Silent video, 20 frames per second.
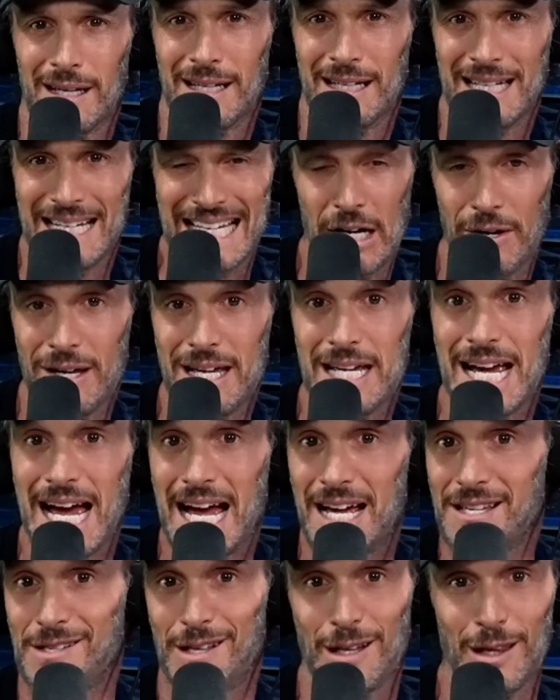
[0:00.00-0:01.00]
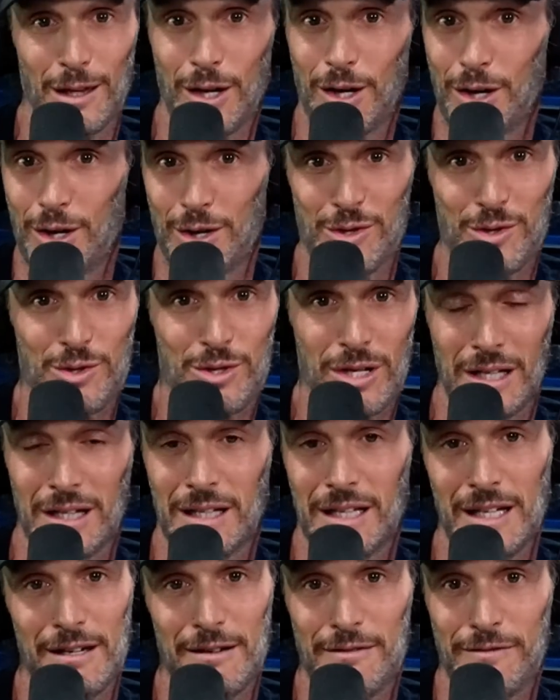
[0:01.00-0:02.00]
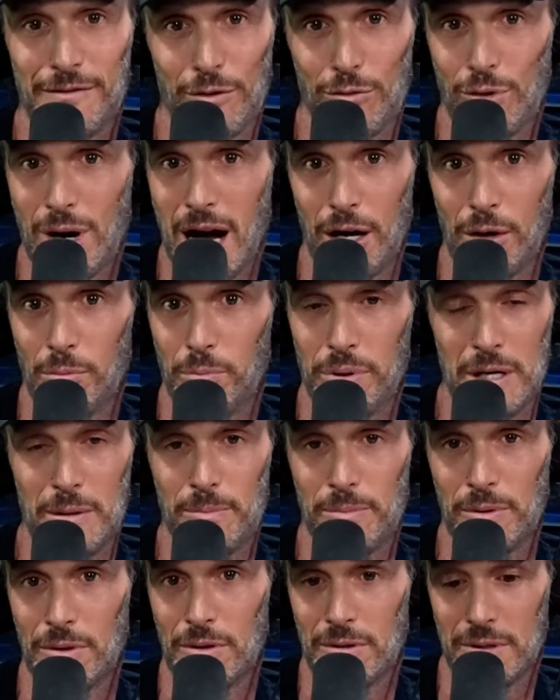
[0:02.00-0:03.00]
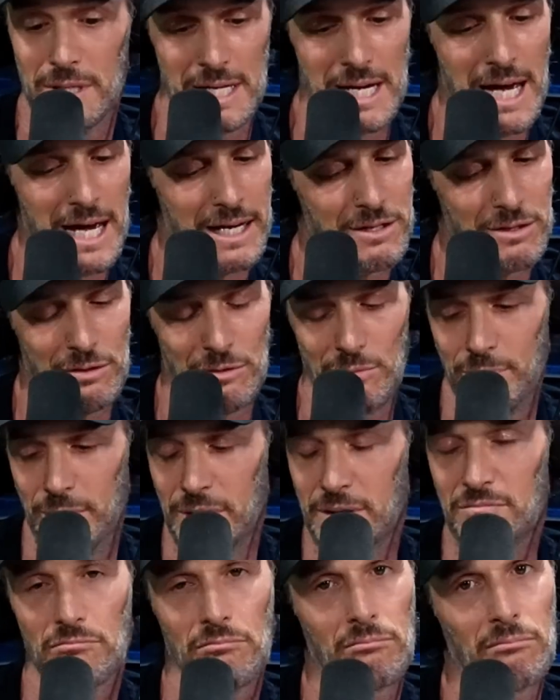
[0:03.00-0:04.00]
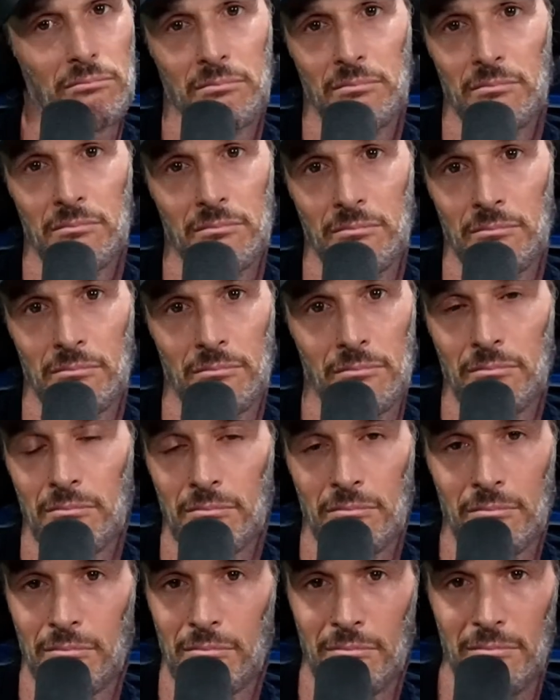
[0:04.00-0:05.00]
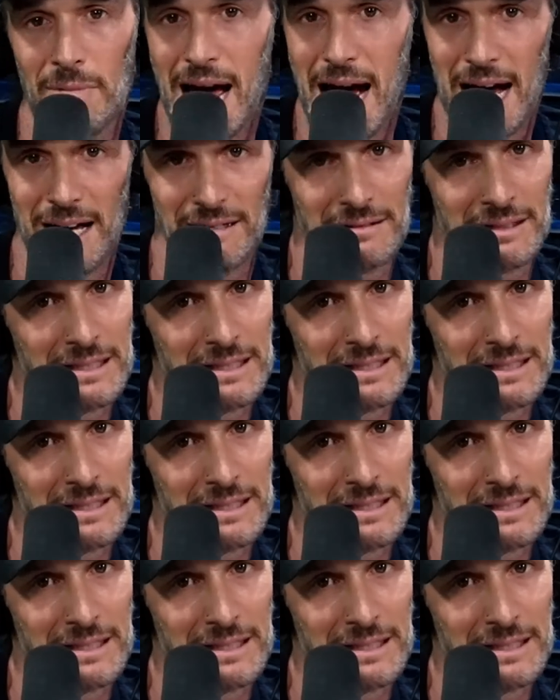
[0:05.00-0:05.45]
He has to learn to live around people. Yeah, dude, but nah.